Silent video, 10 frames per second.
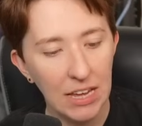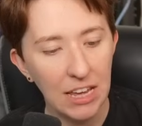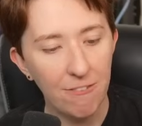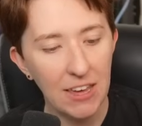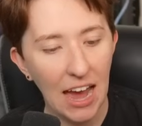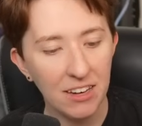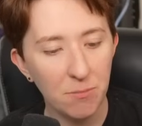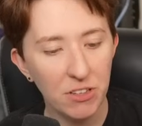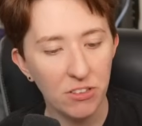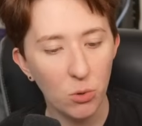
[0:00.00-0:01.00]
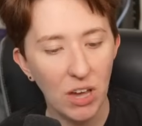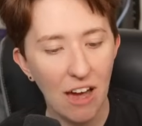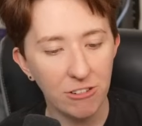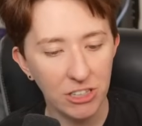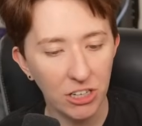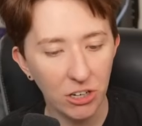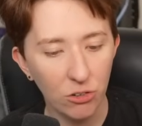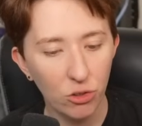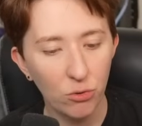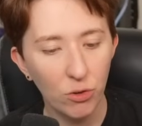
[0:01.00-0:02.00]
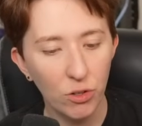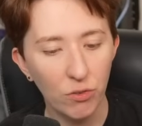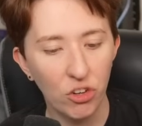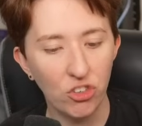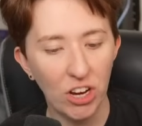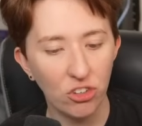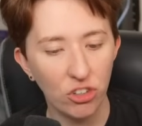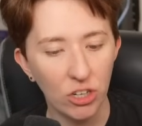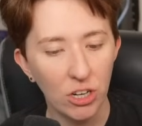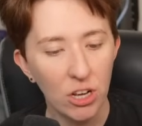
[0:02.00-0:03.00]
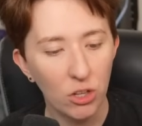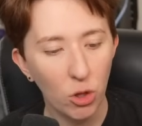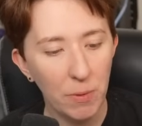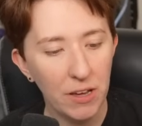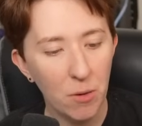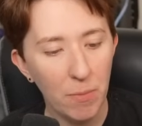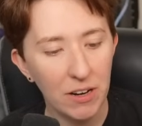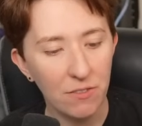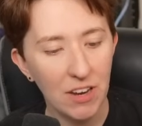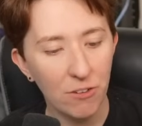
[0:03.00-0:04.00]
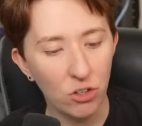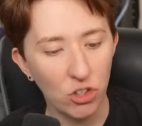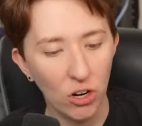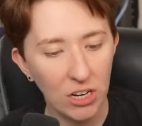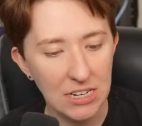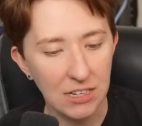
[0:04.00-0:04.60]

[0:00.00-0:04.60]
If he hadn't been so cavalier, so full of conjecture, Lo Binghe might have never darkened.